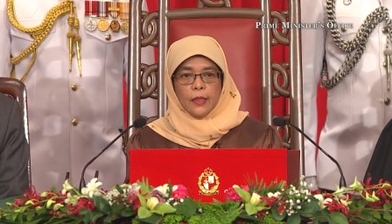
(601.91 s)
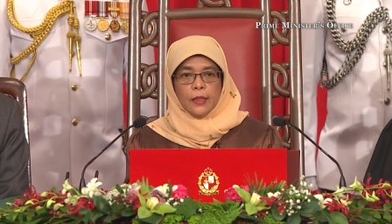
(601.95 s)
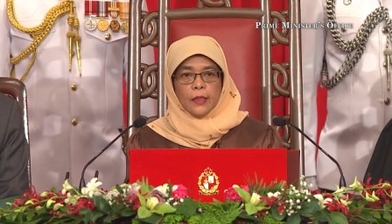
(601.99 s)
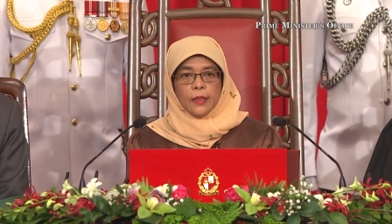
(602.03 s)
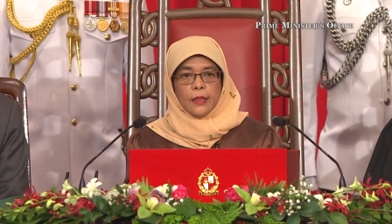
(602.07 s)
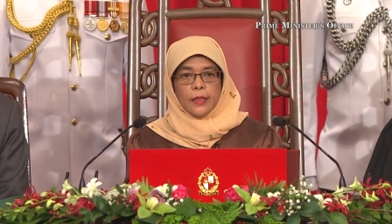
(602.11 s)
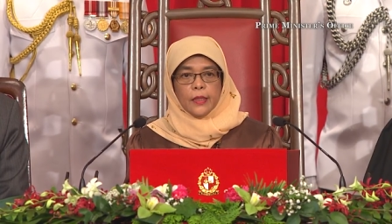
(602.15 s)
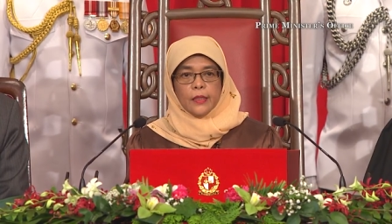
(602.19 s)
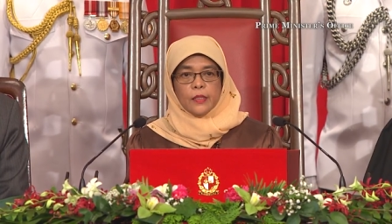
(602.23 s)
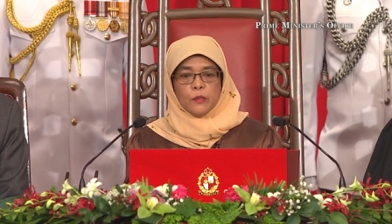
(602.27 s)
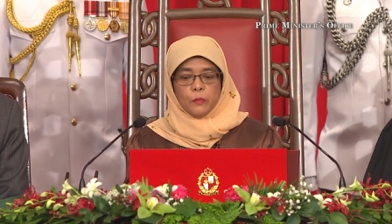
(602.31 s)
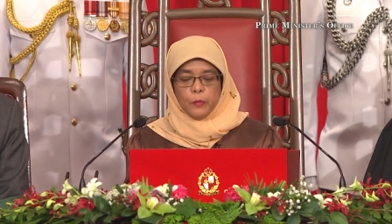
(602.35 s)

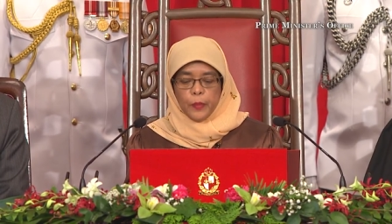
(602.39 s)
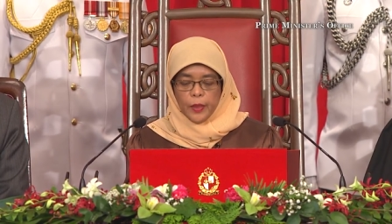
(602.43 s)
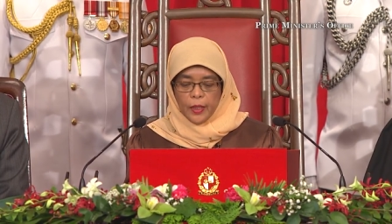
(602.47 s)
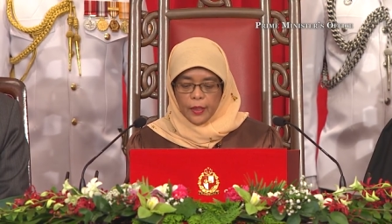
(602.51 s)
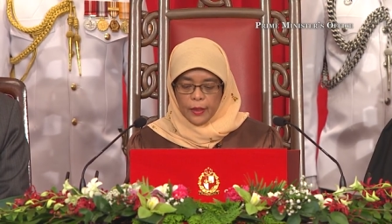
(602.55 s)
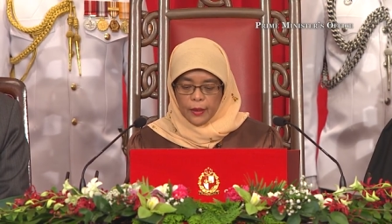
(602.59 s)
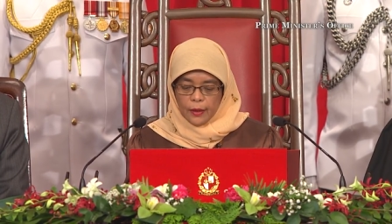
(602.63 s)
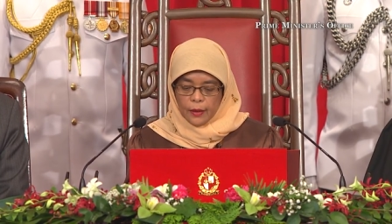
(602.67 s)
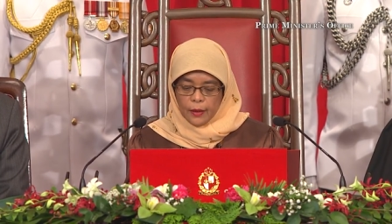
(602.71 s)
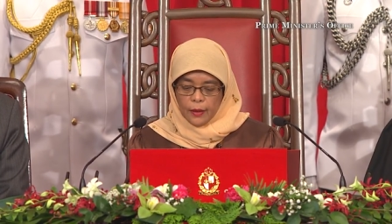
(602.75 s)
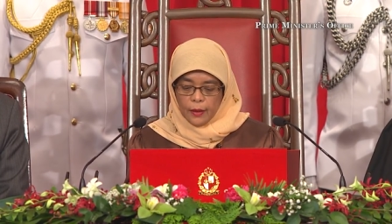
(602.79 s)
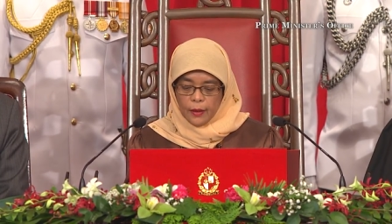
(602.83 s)
against
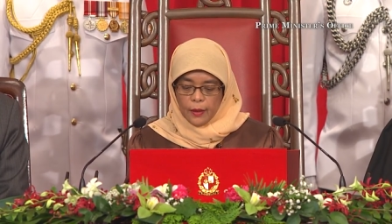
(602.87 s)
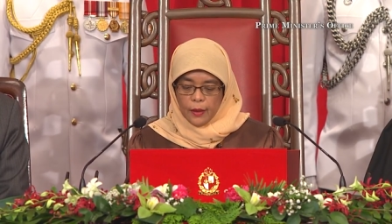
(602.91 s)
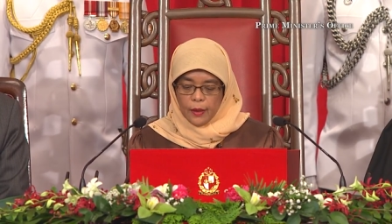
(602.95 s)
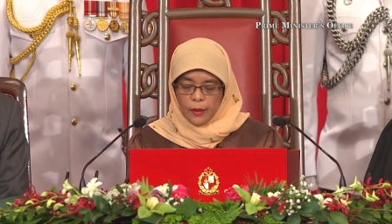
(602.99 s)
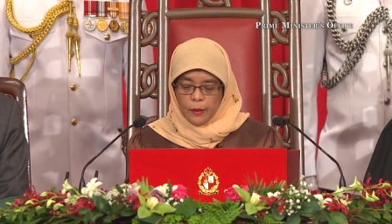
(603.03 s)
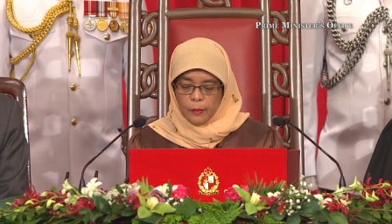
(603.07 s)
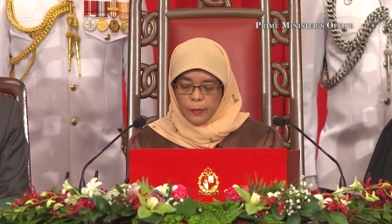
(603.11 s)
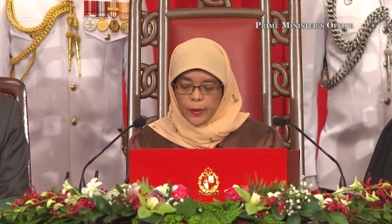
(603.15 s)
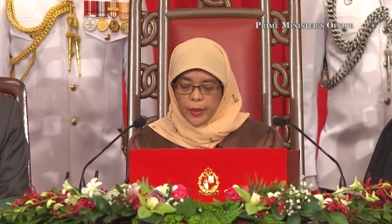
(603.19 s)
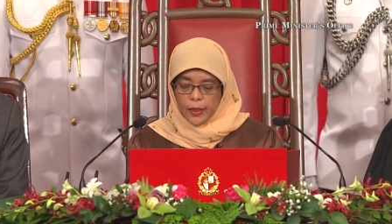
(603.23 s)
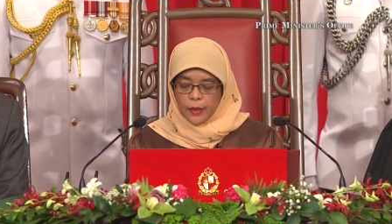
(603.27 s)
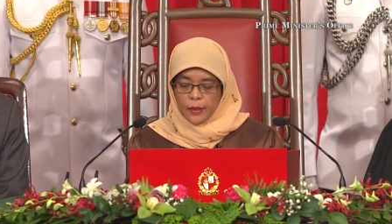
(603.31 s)
bigger
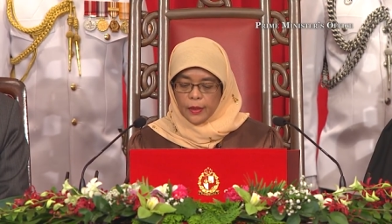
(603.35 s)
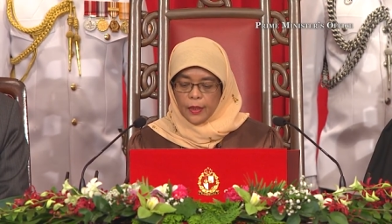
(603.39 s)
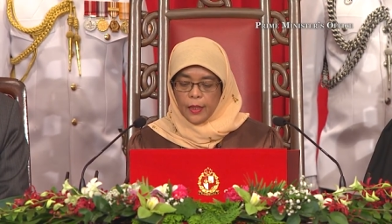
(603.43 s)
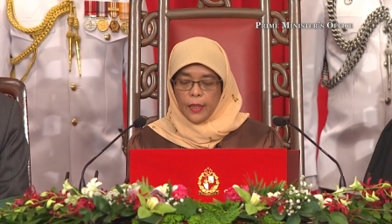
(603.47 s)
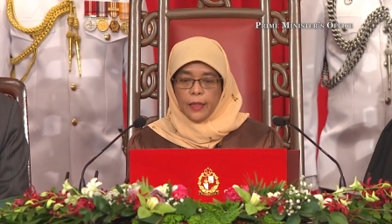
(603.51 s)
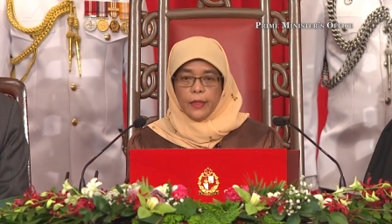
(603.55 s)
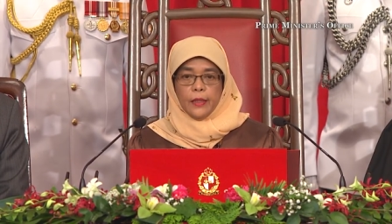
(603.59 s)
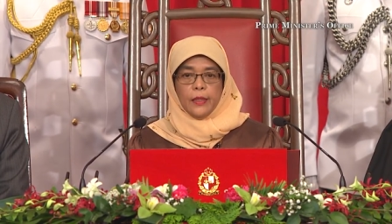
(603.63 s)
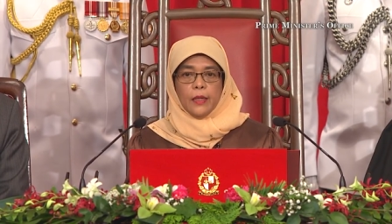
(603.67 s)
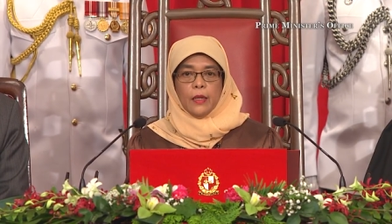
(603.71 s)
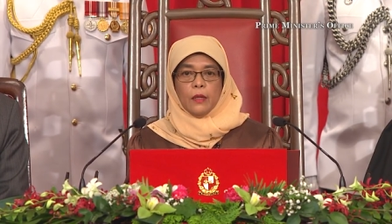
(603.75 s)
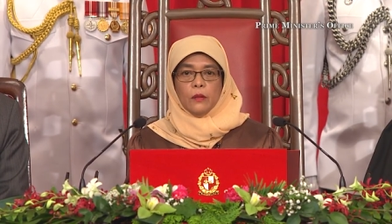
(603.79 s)
and better
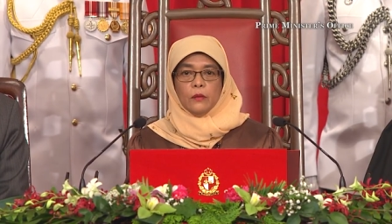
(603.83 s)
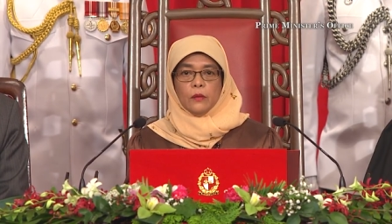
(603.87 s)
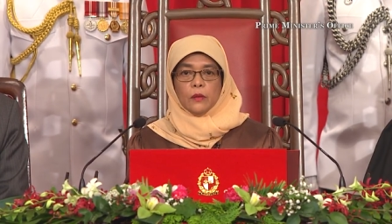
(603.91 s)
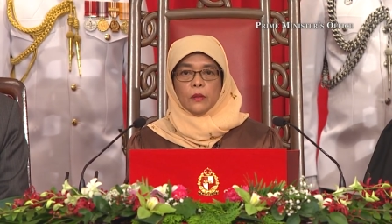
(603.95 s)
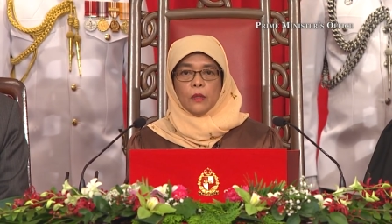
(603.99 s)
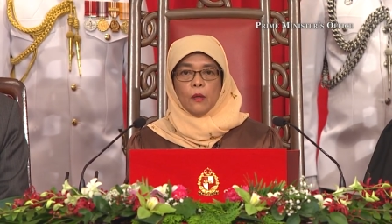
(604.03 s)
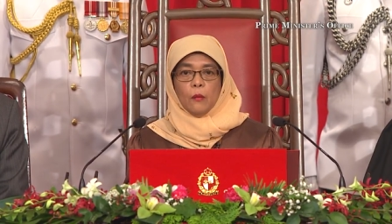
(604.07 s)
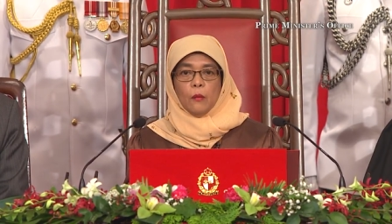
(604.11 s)
endowed